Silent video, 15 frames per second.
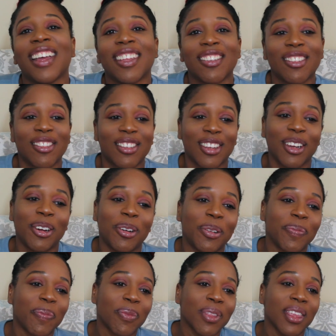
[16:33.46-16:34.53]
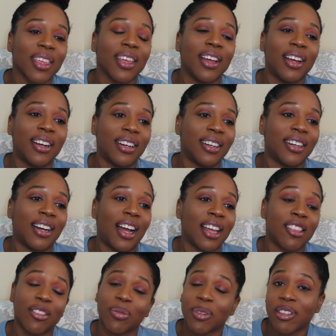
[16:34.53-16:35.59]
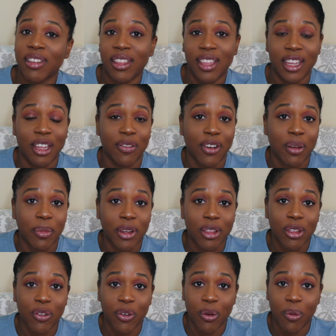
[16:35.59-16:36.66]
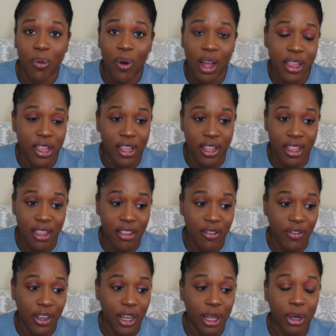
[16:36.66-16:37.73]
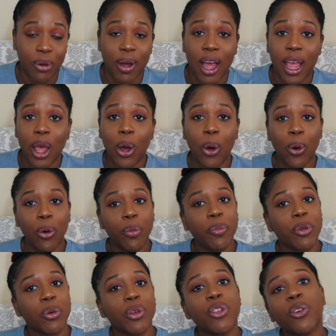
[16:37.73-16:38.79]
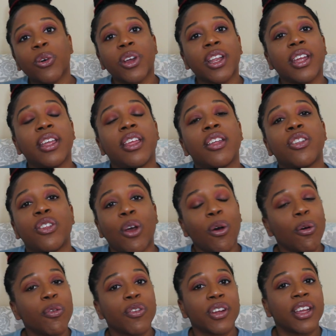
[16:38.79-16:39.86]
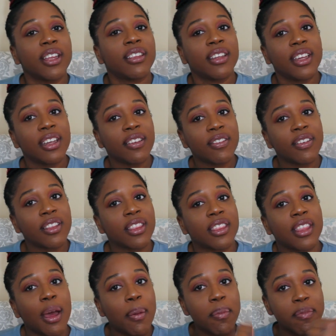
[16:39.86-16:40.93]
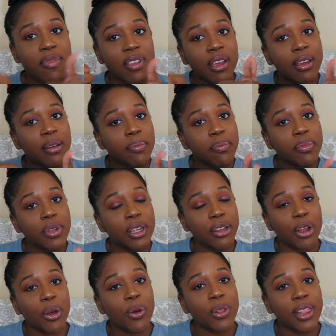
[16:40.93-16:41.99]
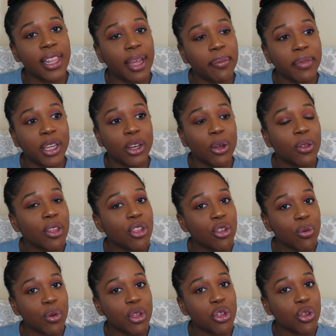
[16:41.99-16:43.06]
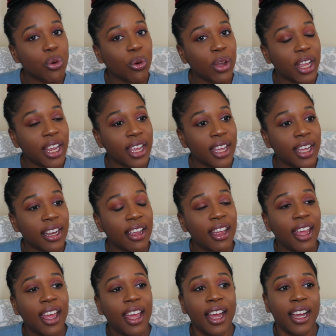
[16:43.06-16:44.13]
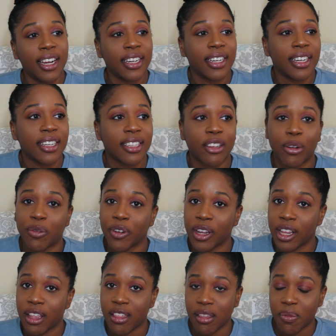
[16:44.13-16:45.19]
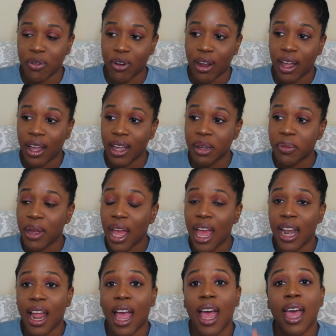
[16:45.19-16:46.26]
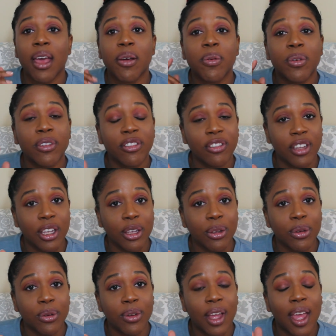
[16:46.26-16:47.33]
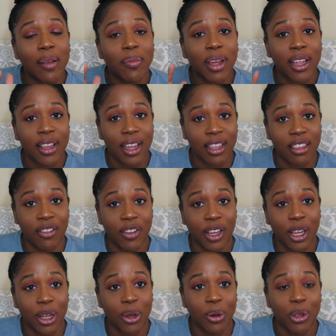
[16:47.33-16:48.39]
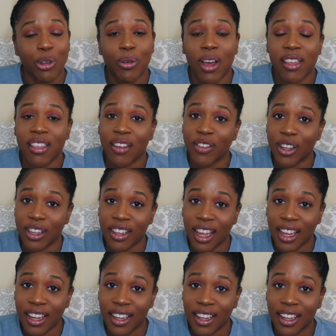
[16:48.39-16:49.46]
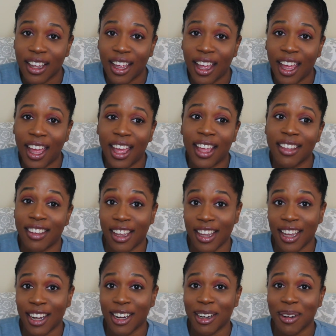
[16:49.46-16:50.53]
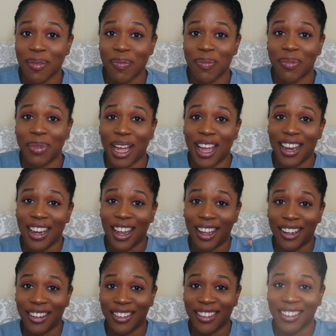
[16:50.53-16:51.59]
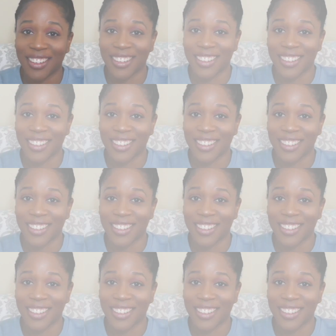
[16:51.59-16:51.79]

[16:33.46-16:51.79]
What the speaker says: too. So I just want to say thank you very much for watching this video. I hope you enjoyed it. Don't forget to give a thumbs up, let me know that you enjoyed it. Don't forget to subscribe, and I will see you in my next video. You guys have a good day and take care. Bye now.